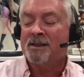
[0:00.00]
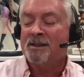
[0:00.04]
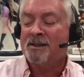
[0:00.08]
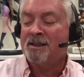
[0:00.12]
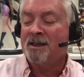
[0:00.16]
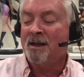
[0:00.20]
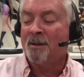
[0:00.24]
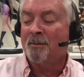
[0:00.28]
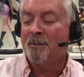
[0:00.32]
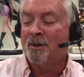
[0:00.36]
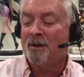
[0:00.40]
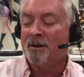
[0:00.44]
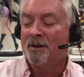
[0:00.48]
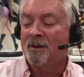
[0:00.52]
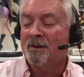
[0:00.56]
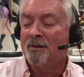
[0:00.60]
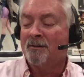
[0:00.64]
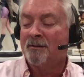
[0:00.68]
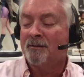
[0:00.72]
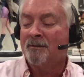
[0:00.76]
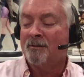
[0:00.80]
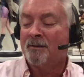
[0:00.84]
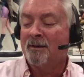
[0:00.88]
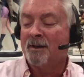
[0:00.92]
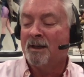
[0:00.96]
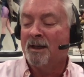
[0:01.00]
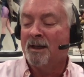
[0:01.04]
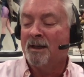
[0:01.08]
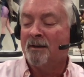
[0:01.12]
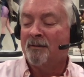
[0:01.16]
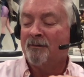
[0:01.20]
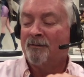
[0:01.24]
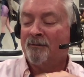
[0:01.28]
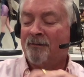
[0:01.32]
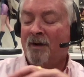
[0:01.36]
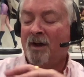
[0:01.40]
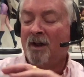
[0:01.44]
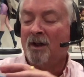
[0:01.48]
summer, uh,
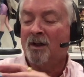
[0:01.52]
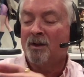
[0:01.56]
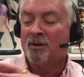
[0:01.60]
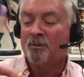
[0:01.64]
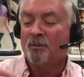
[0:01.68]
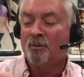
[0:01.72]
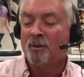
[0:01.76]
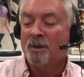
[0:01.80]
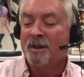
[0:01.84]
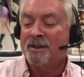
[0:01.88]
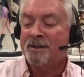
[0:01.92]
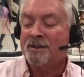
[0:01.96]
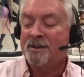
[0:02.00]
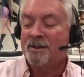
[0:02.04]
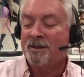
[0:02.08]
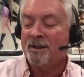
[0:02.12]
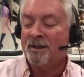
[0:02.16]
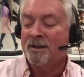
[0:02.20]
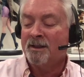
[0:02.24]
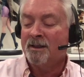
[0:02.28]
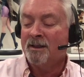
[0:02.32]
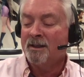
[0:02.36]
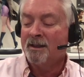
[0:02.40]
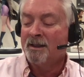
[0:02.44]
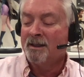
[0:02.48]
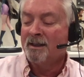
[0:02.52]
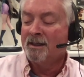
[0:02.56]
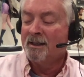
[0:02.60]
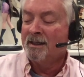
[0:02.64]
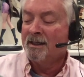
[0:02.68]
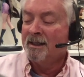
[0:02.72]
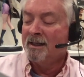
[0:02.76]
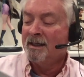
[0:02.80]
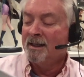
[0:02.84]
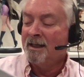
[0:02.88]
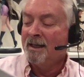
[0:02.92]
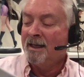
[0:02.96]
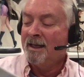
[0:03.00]
fall, and winter.
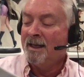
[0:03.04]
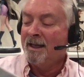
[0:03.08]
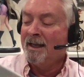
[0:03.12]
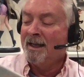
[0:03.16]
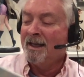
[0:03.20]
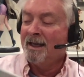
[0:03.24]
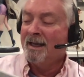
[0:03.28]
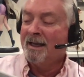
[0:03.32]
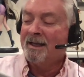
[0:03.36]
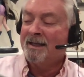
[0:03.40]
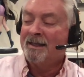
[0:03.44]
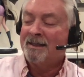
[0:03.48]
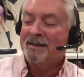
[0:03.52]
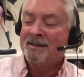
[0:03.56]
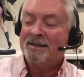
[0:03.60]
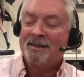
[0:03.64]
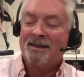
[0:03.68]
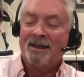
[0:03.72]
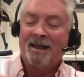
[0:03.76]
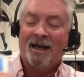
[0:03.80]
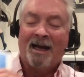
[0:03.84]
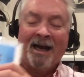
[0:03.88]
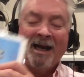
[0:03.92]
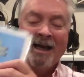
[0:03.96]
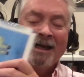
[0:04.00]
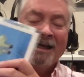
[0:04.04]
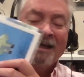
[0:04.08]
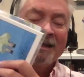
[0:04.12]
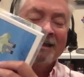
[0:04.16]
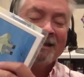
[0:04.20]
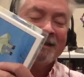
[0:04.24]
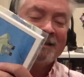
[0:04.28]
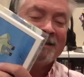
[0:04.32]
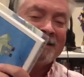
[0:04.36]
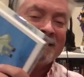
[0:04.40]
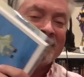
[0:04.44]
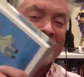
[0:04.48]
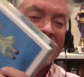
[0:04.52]
And I,
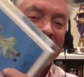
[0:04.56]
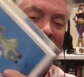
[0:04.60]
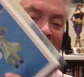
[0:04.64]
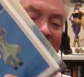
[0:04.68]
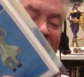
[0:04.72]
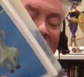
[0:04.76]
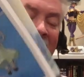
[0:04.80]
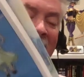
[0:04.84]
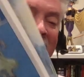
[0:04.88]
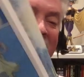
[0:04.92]
it's a, a